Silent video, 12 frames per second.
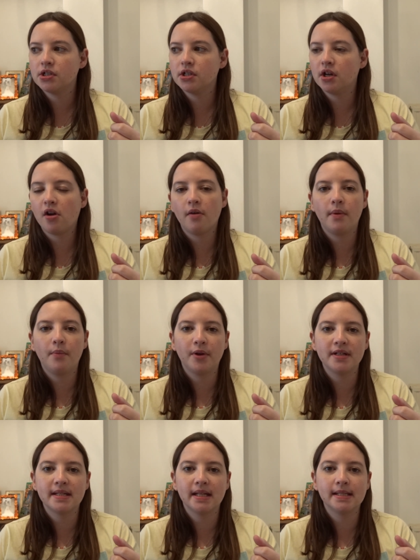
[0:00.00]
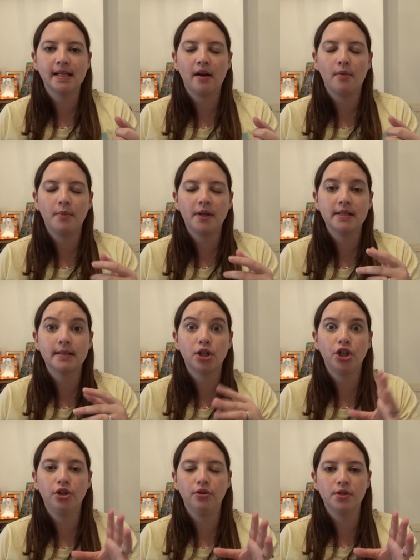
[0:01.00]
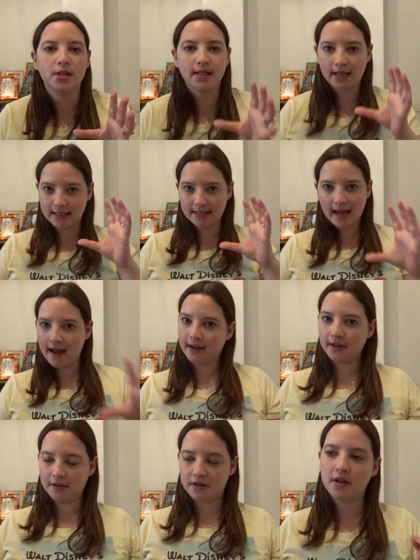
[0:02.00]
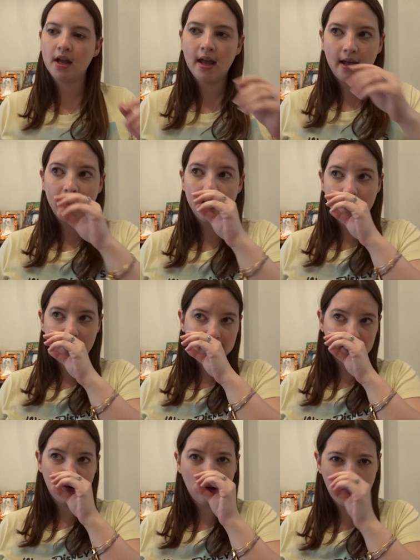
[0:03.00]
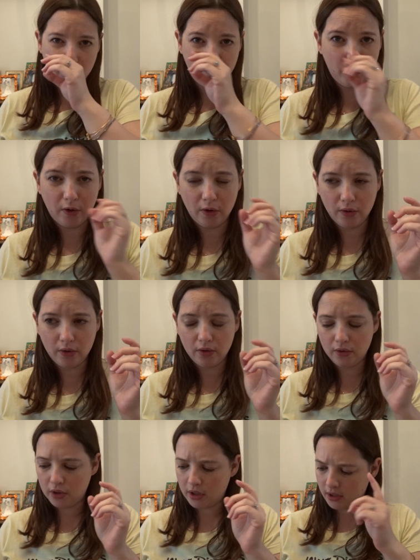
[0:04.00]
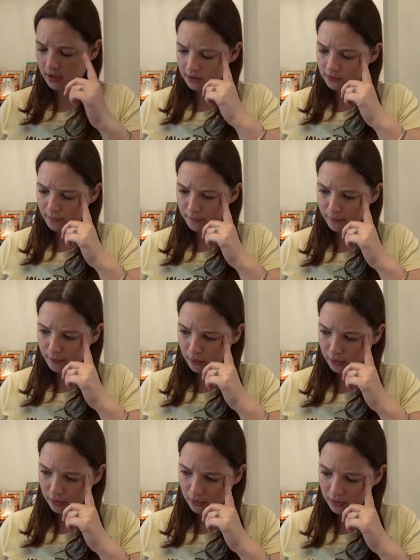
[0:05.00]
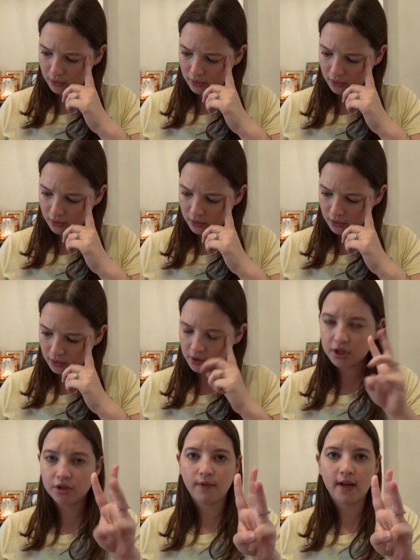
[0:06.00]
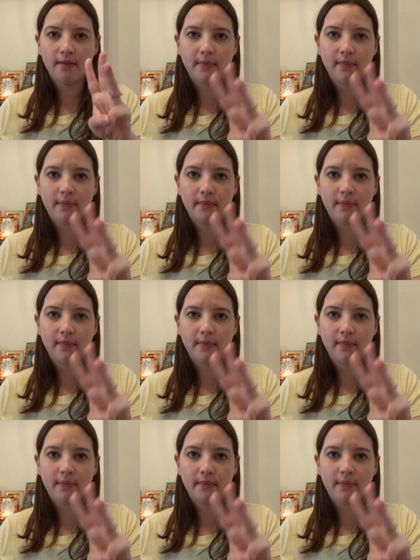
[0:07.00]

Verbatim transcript: I can't remember what it says now, but it's huge. It's like a tankard, and it's got all four, uh, not four, three